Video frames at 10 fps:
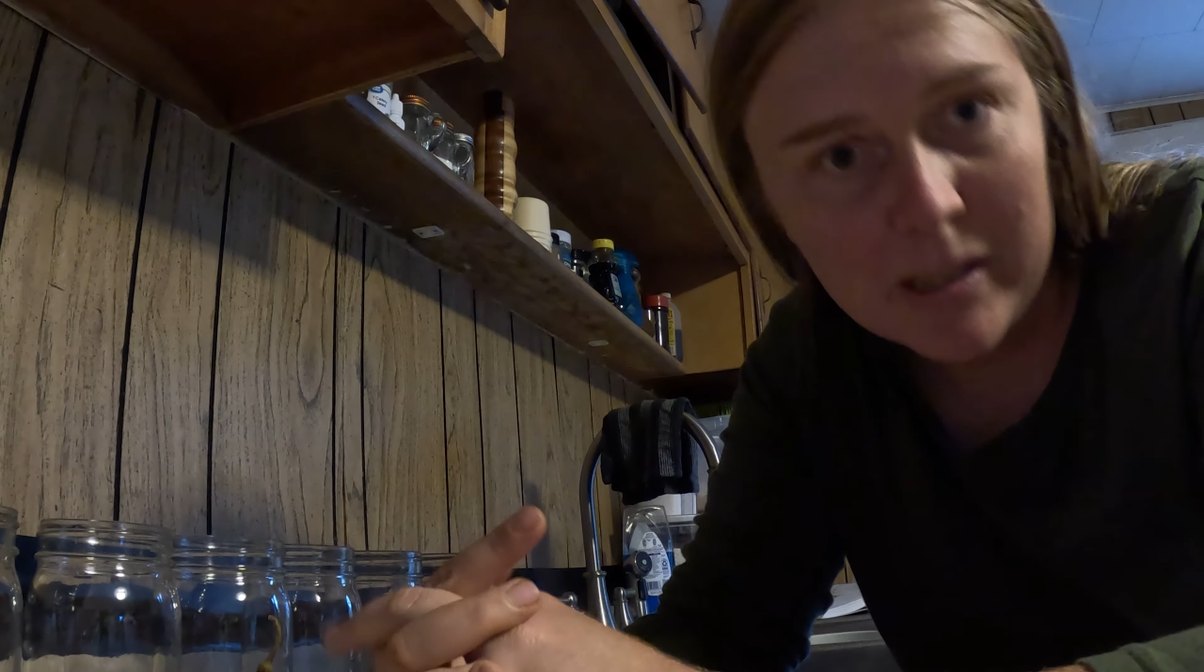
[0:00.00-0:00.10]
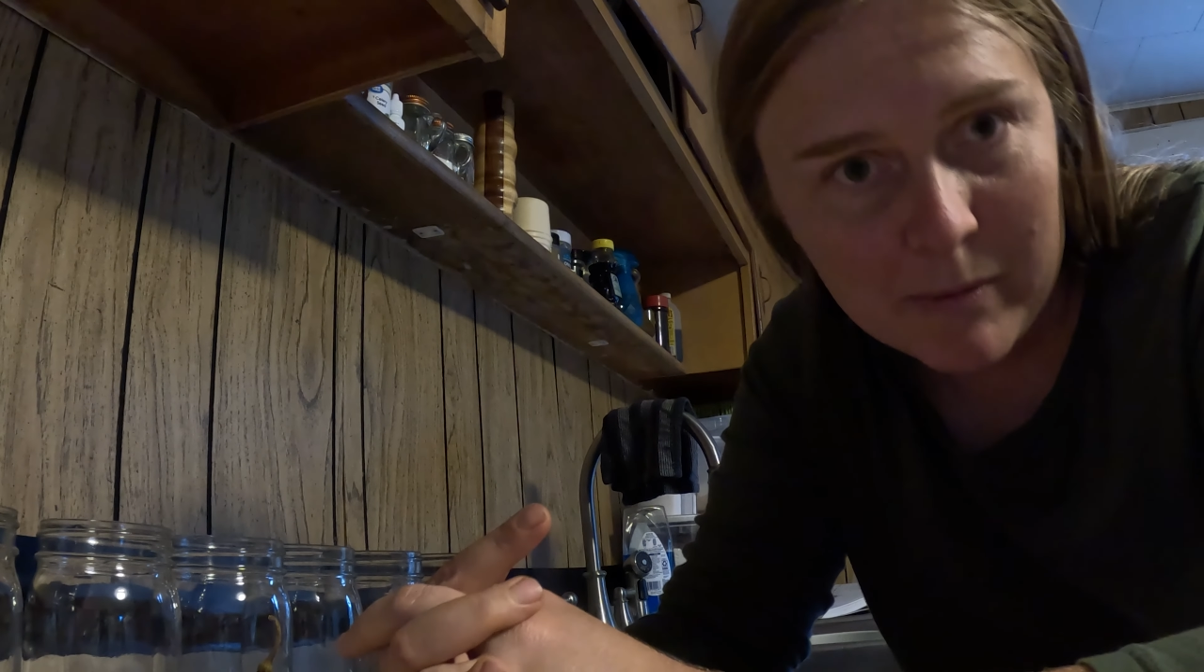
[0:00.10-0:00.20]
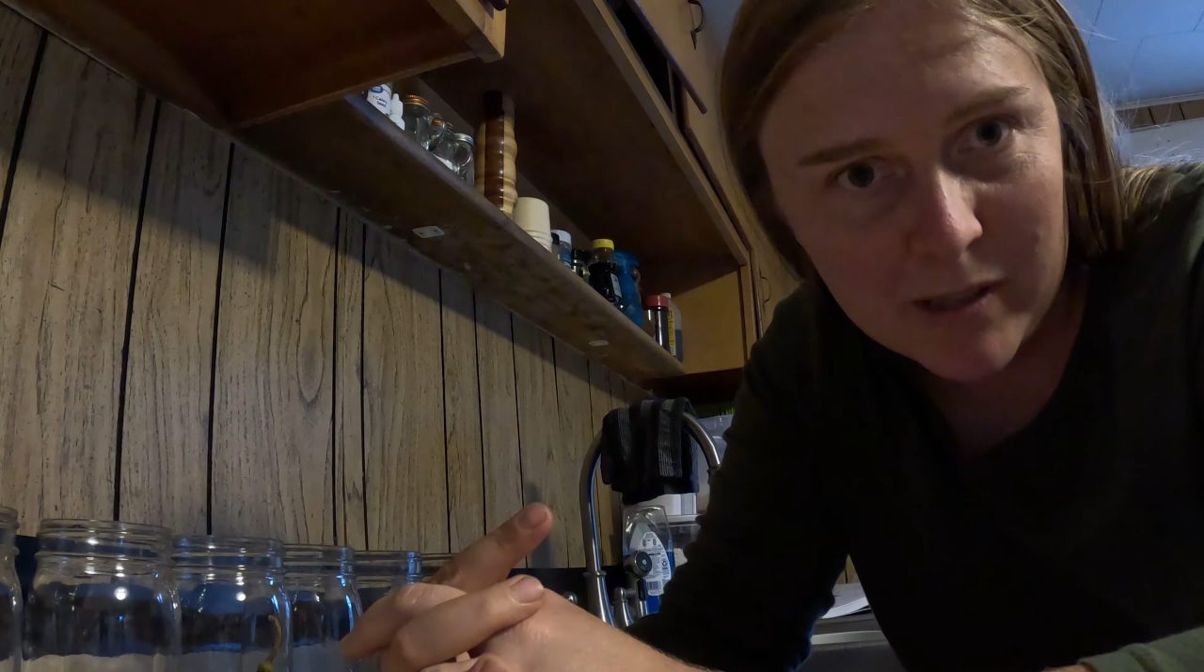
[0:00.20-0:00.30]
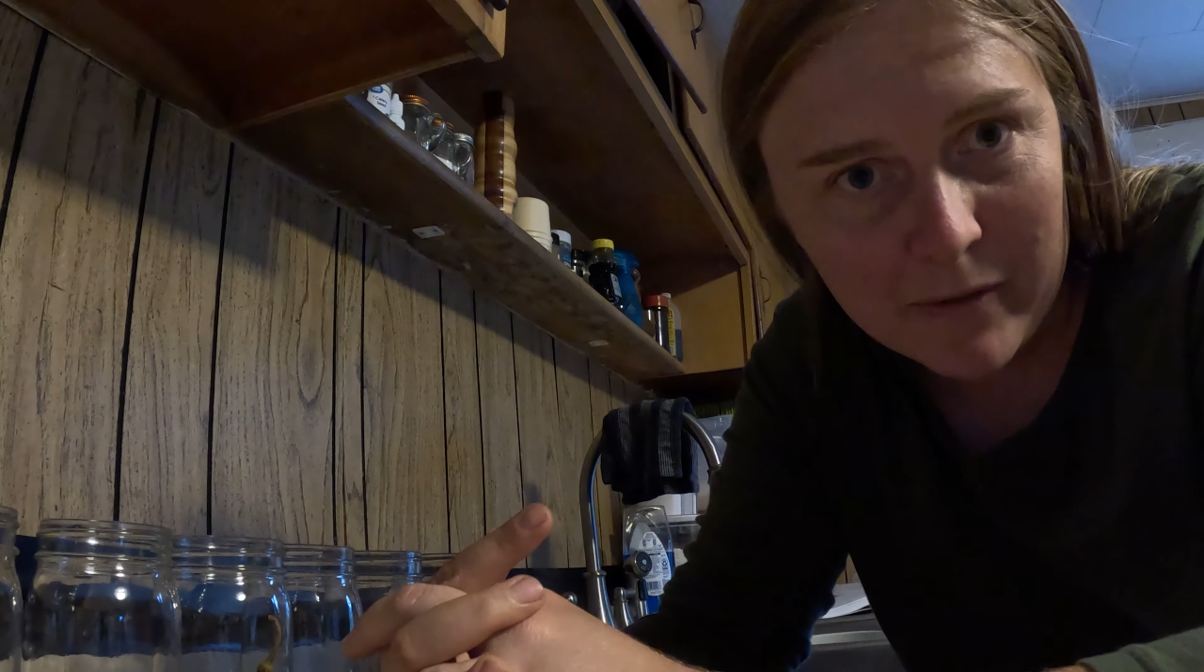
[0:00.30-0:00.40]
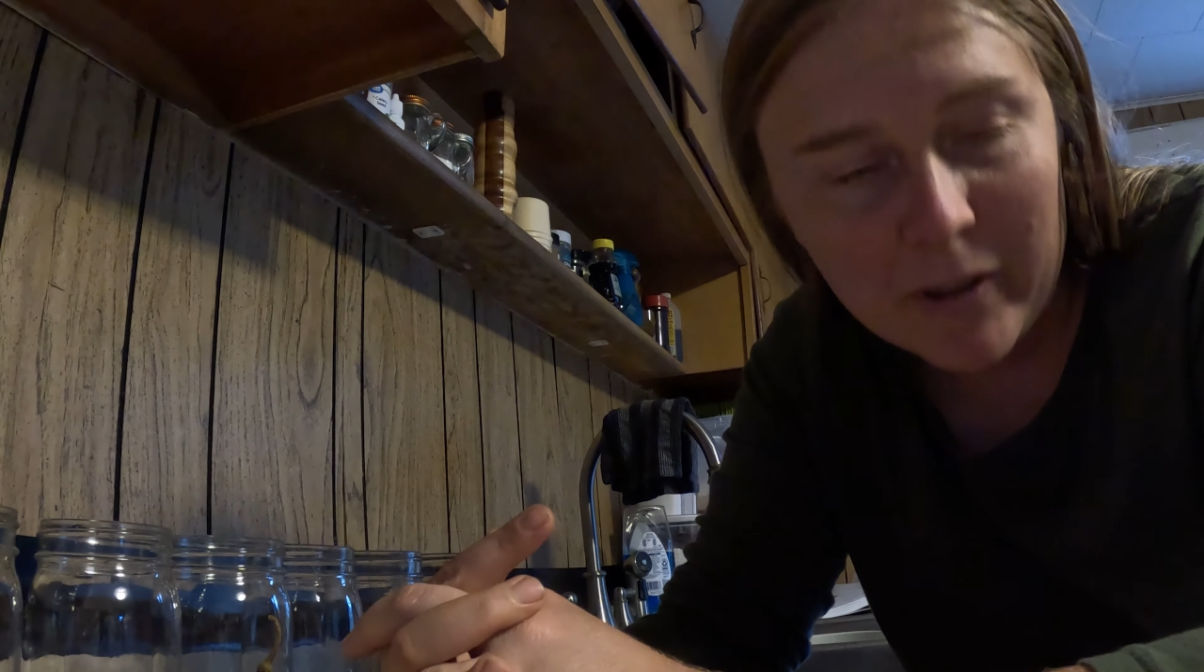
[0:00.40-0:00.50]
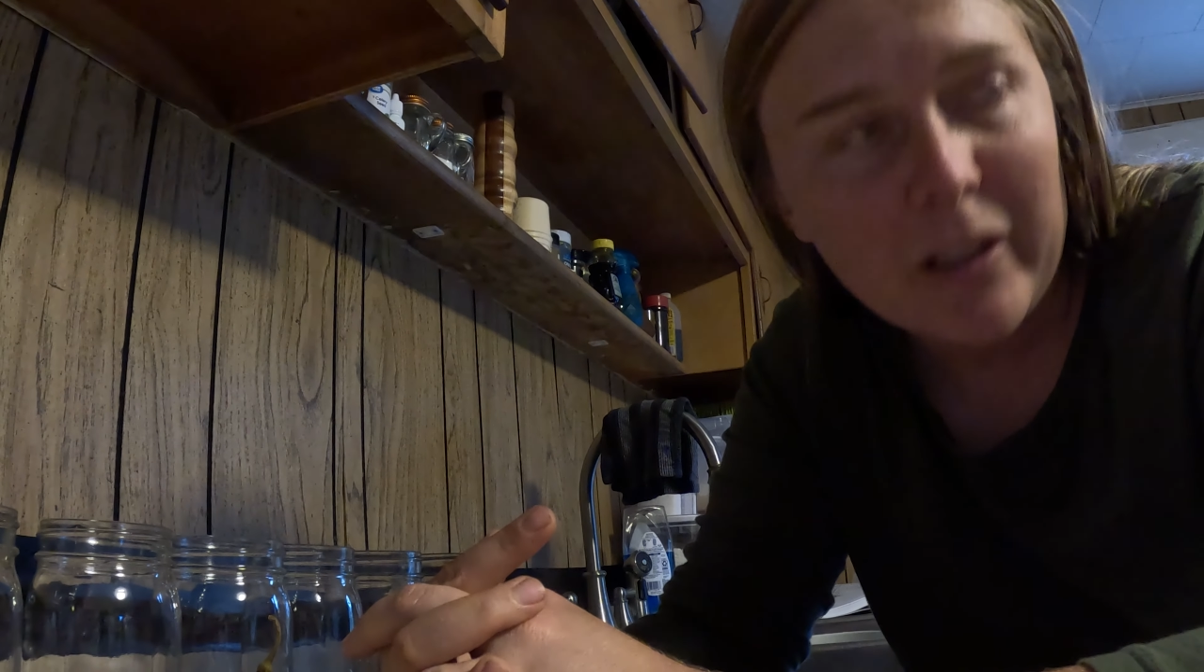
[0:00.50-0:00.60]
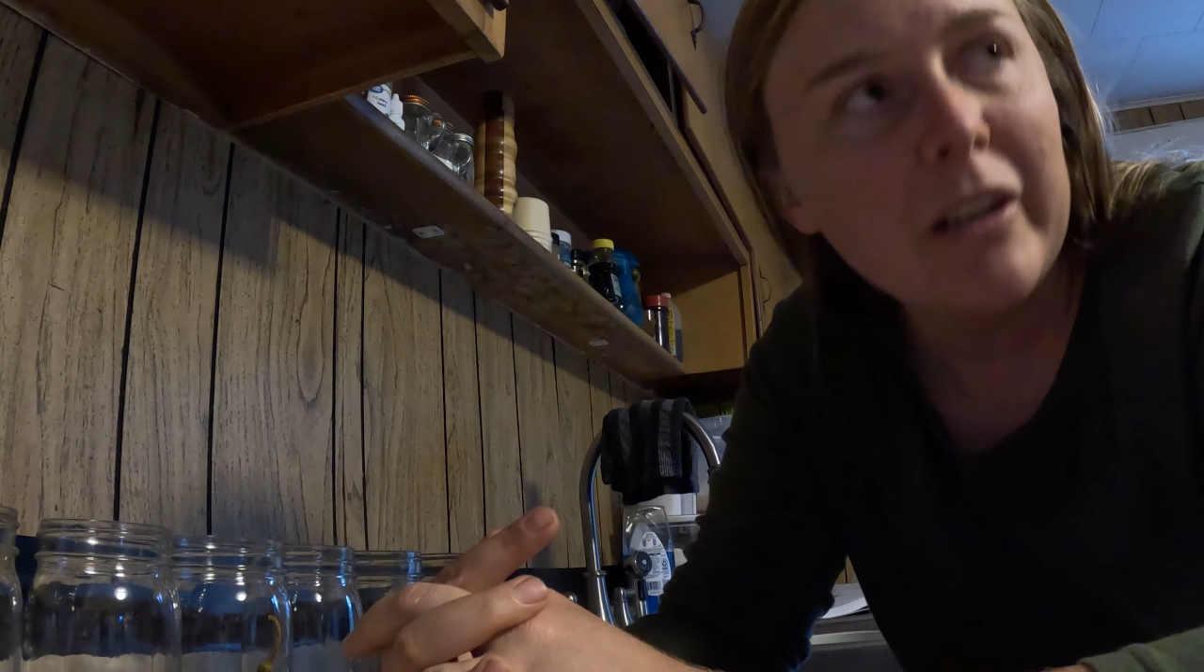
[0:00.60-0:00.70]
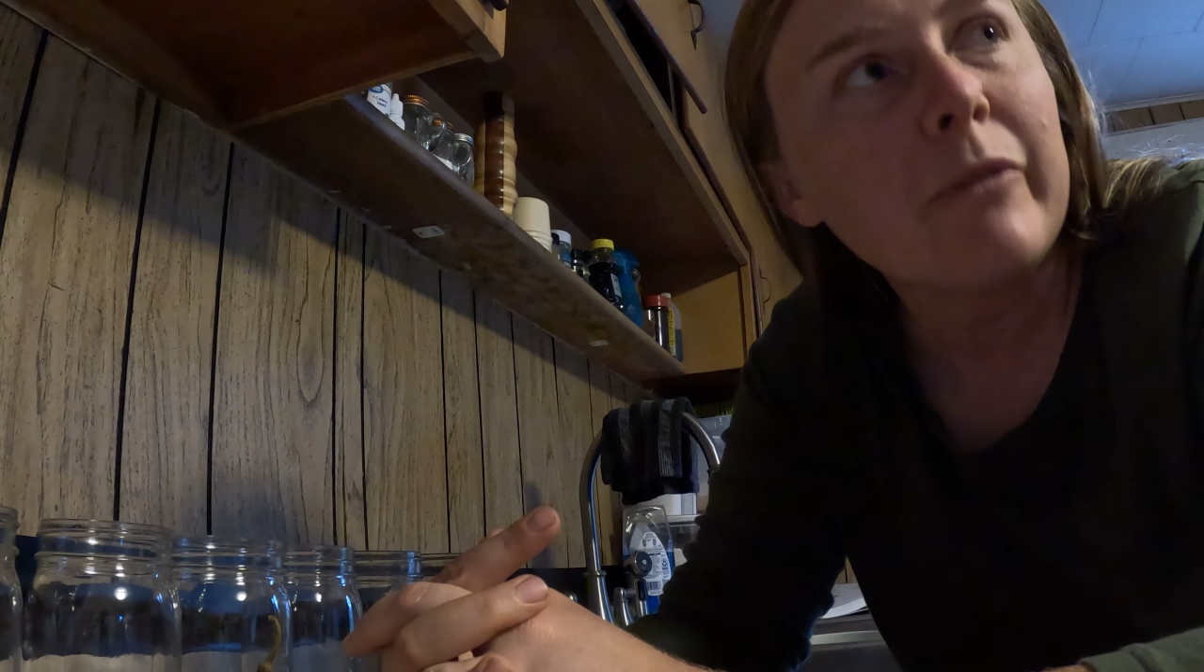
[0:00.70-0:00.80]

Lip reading: specifically